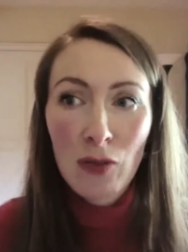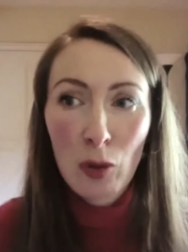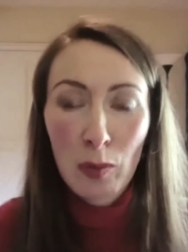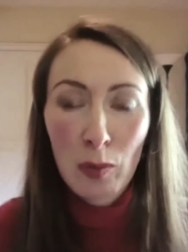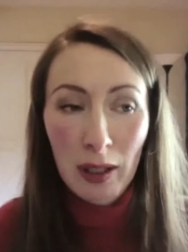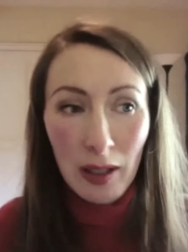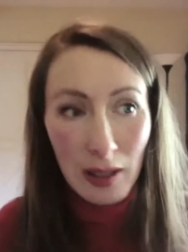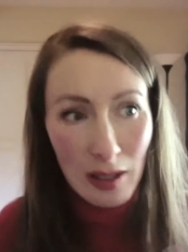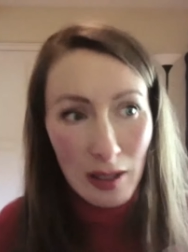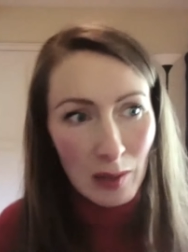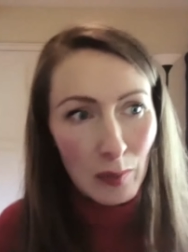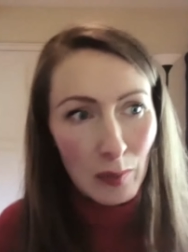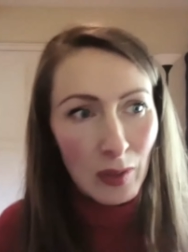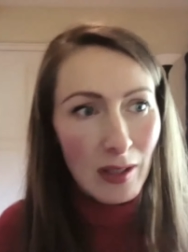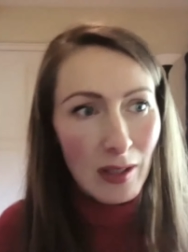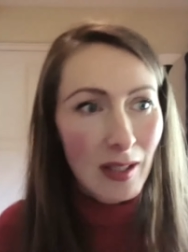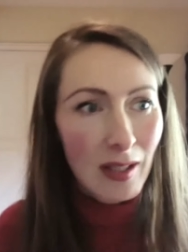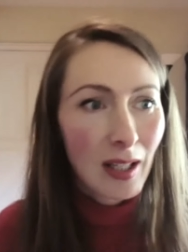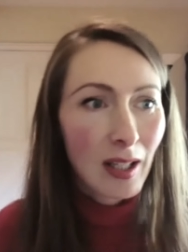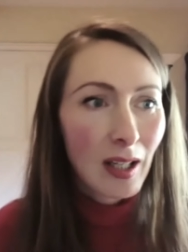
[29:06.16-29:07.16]
for my
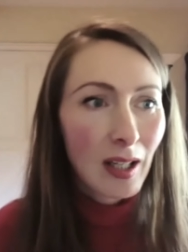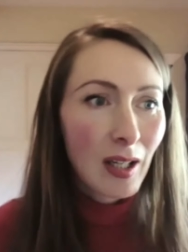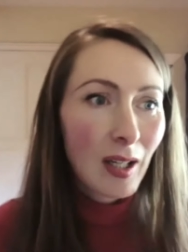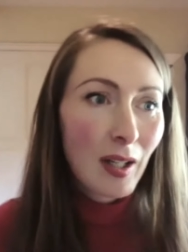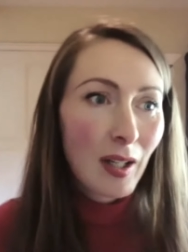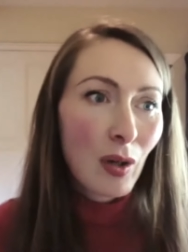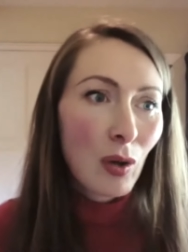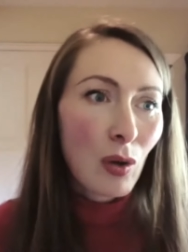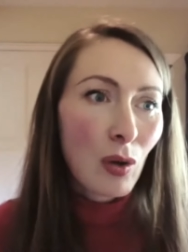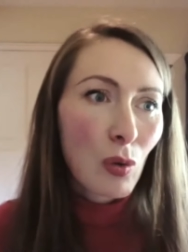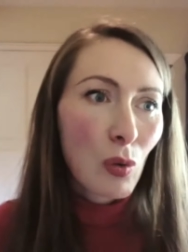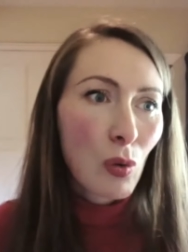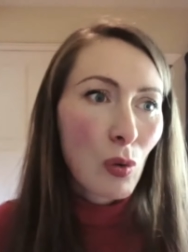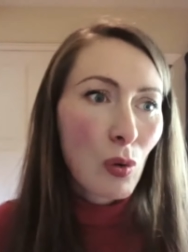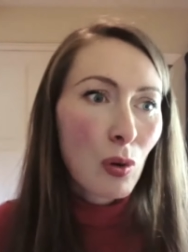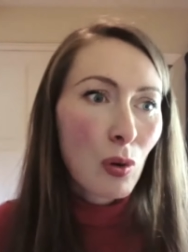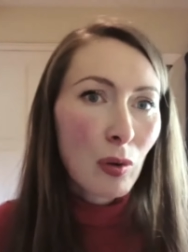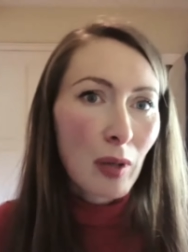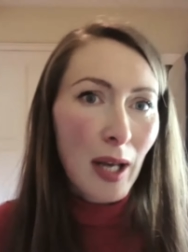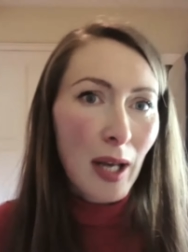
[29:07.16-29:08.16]
customers
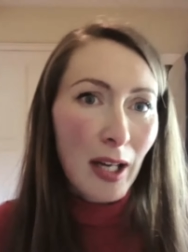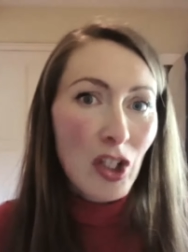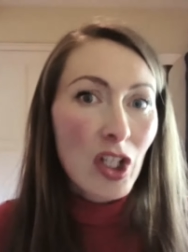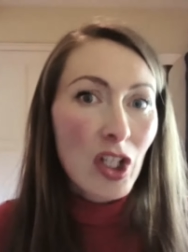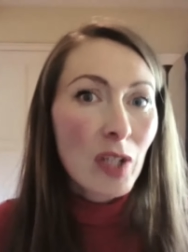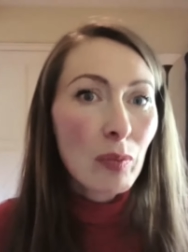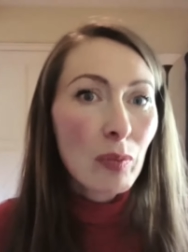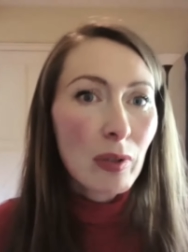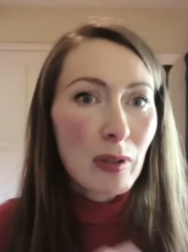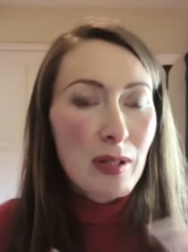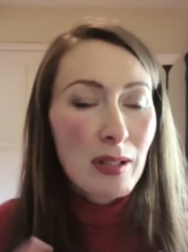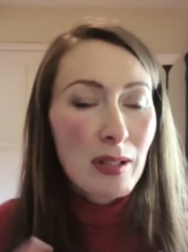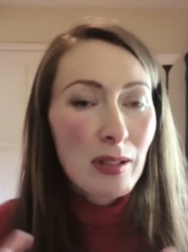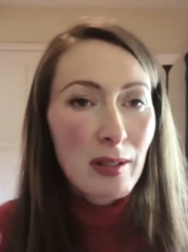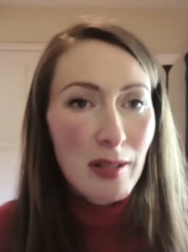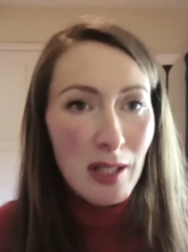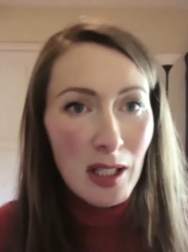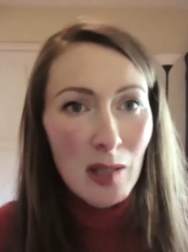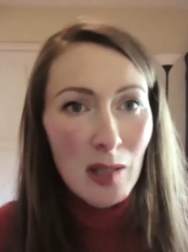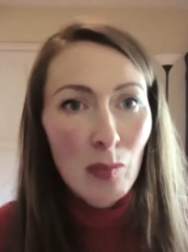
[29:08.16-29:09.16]
or actually building a
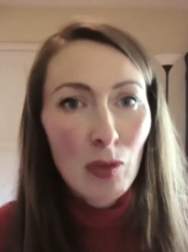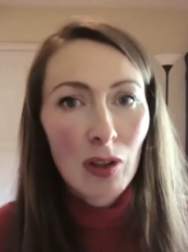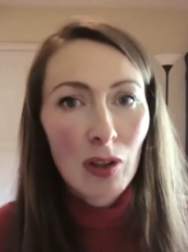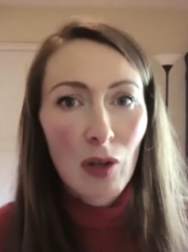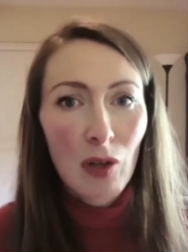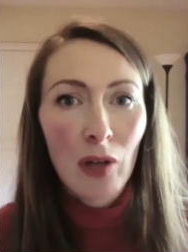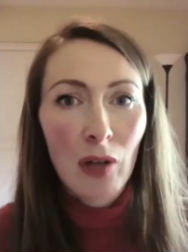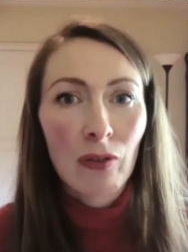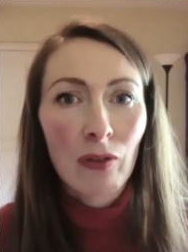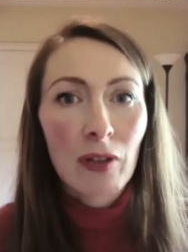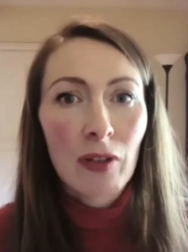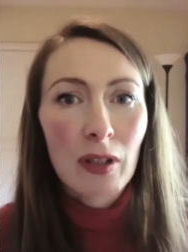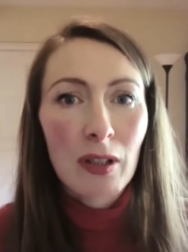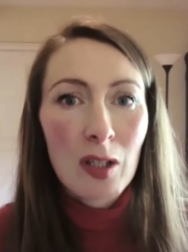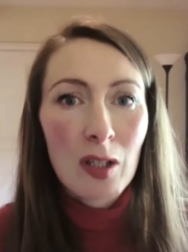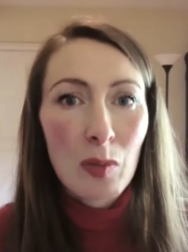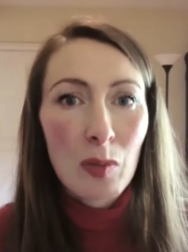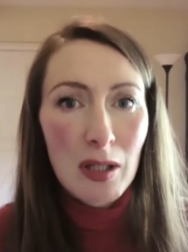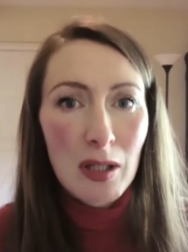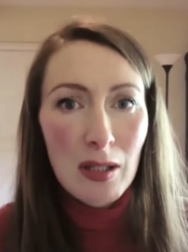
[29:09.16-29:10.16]
team around
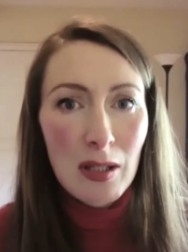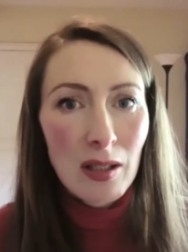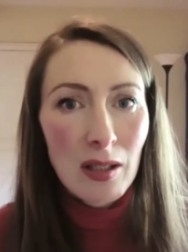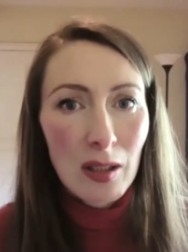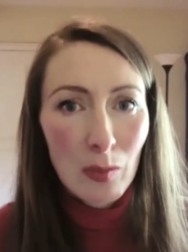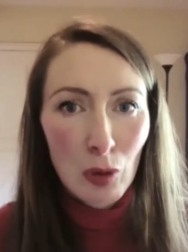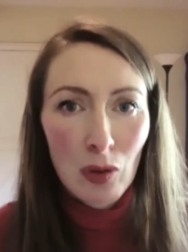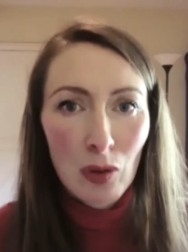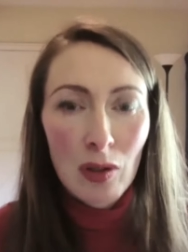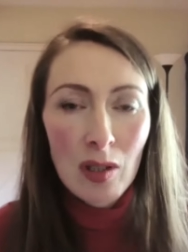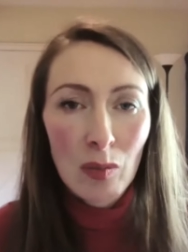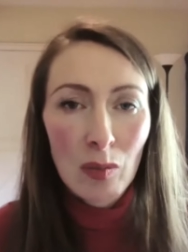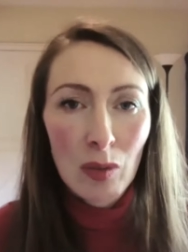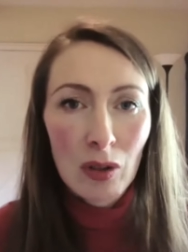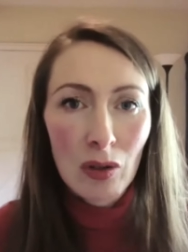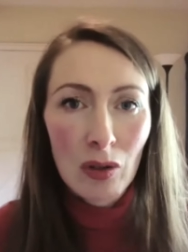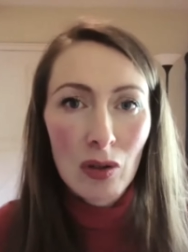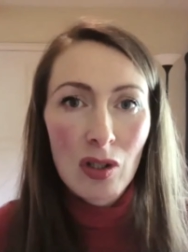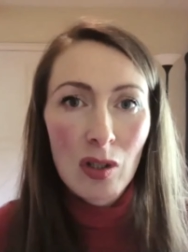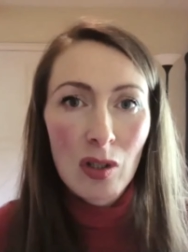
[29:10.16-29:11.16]
Freelance Business Community,
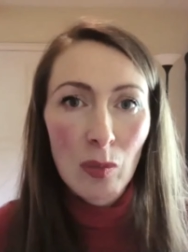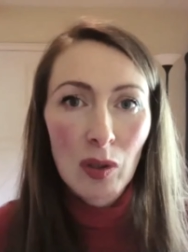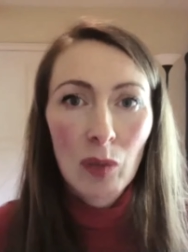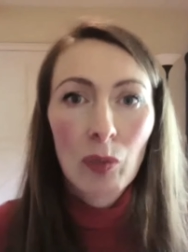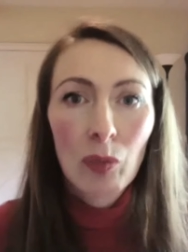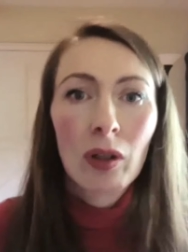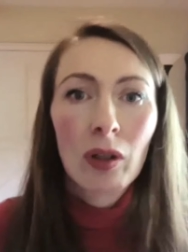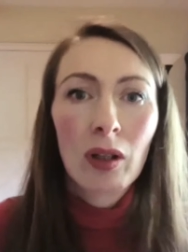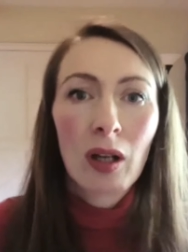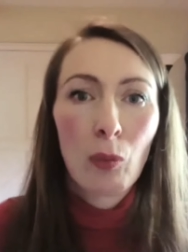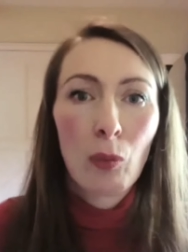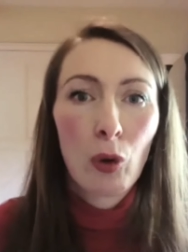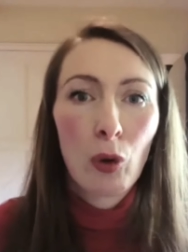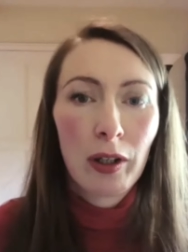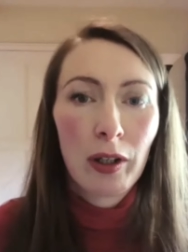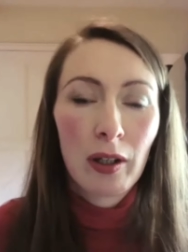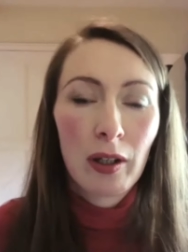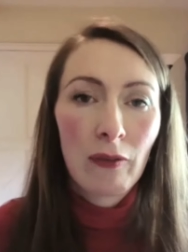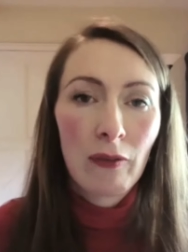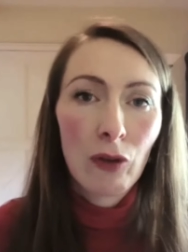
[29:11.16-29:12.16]
because the people I'm
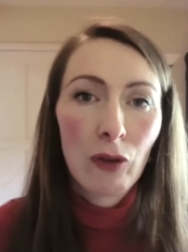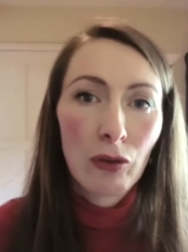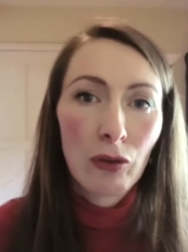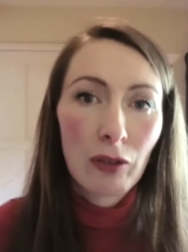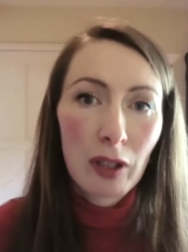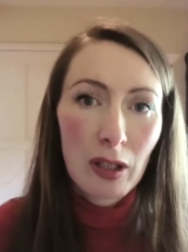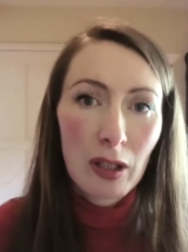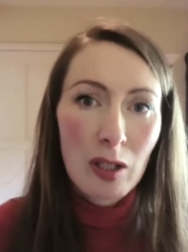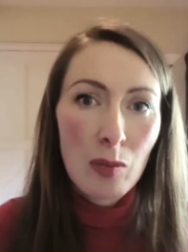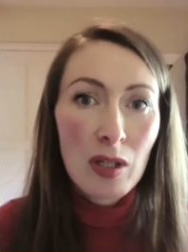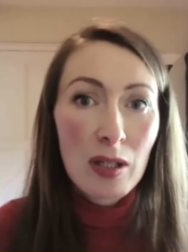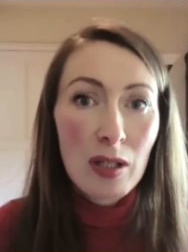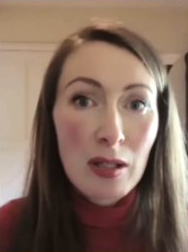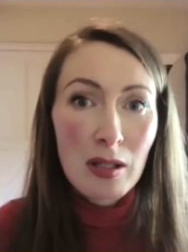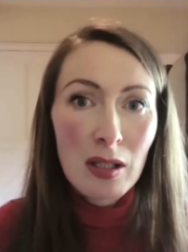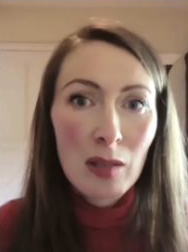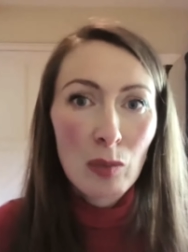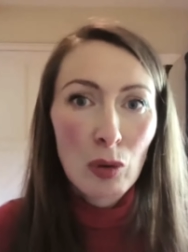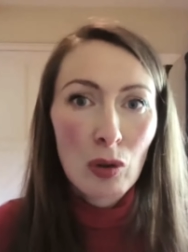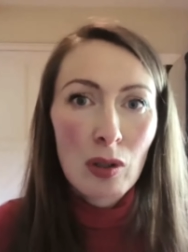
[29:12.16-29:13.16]
working for Freelance Business
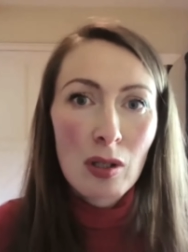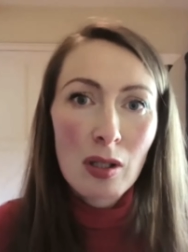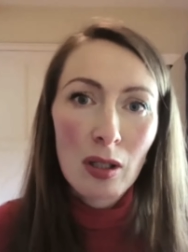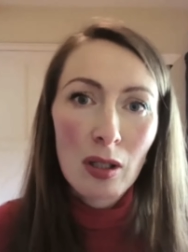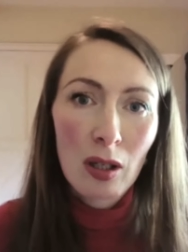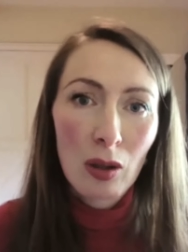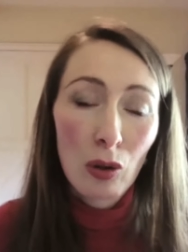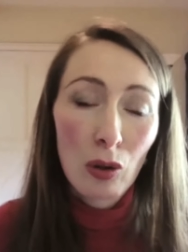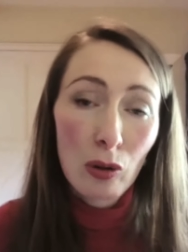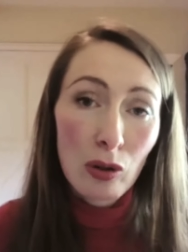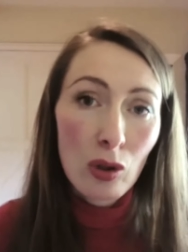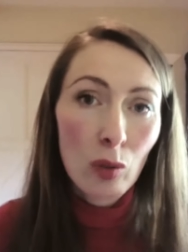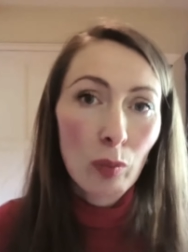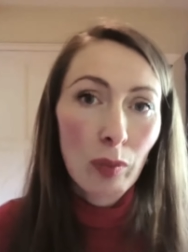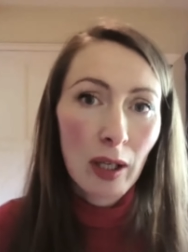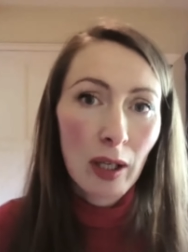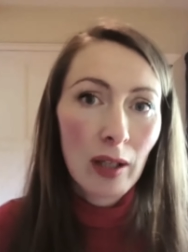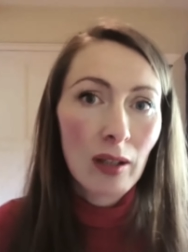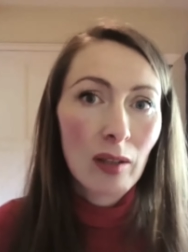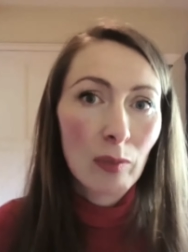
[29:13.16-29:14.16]
Community are also
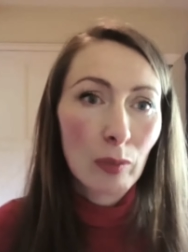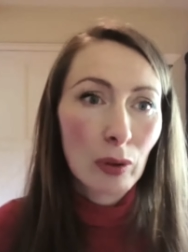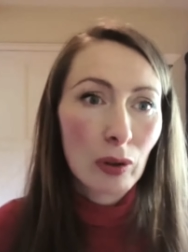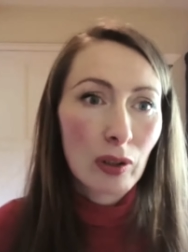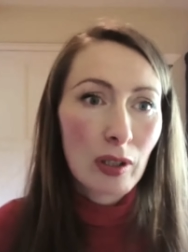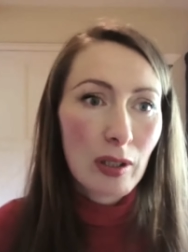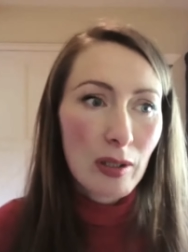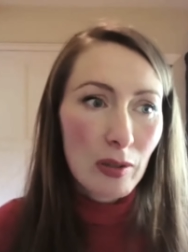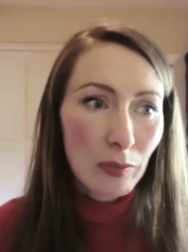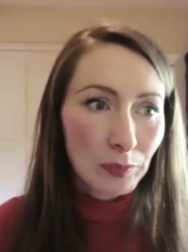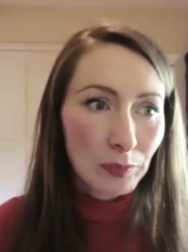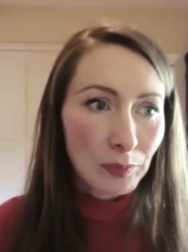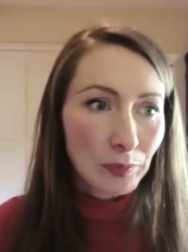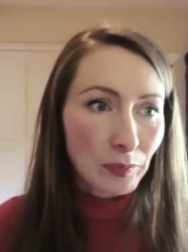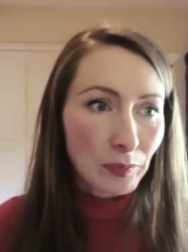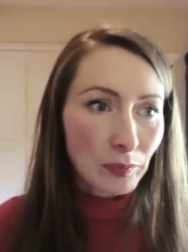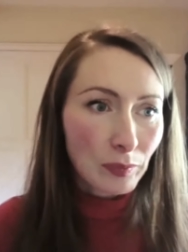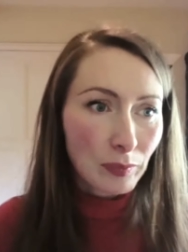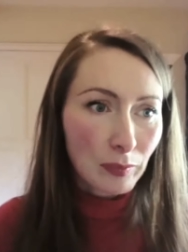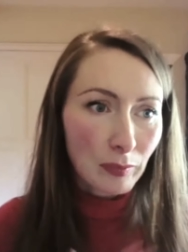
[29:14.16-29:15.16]
paid employees,
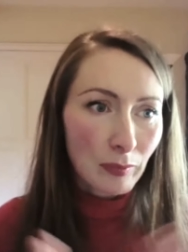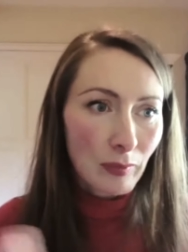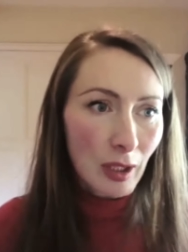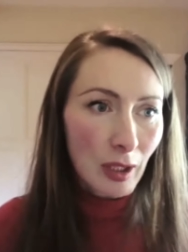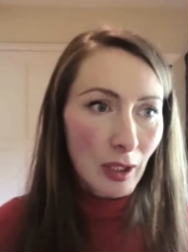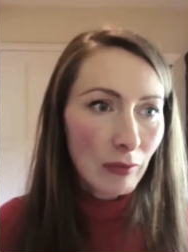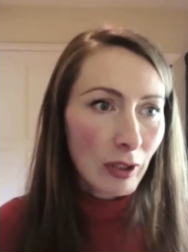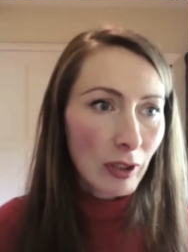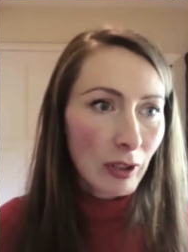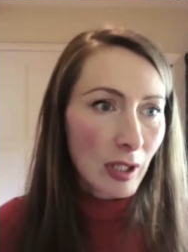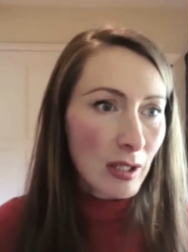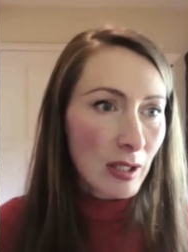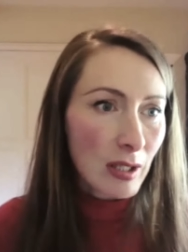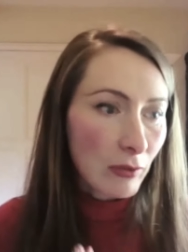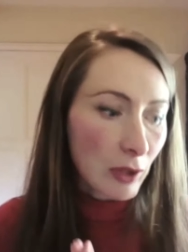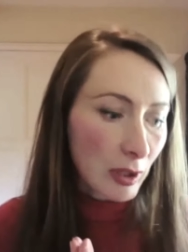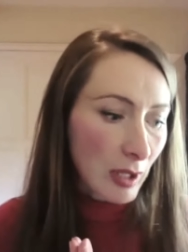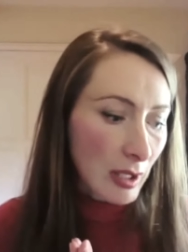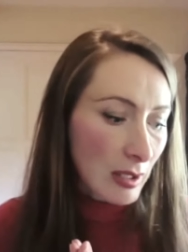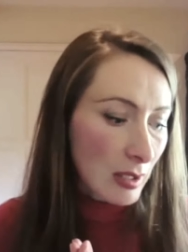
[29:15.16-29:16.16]

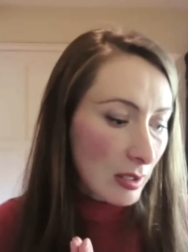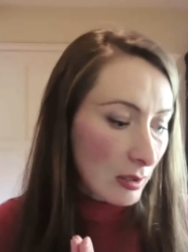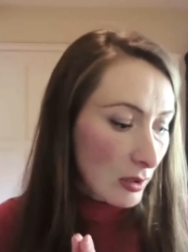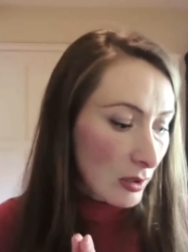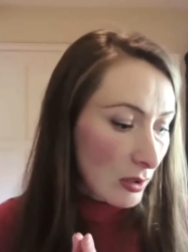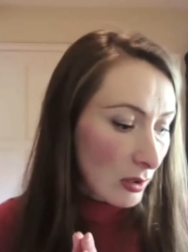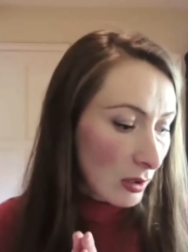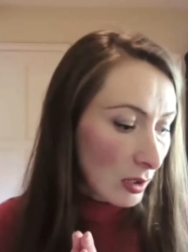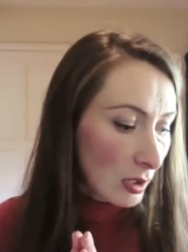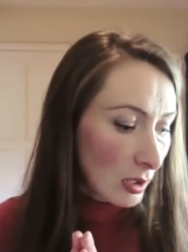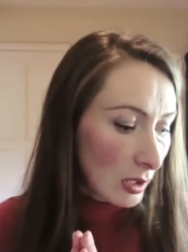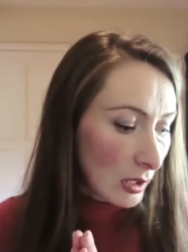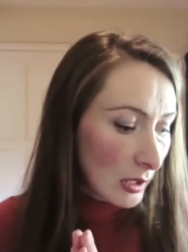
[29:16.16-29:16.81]
freelancers.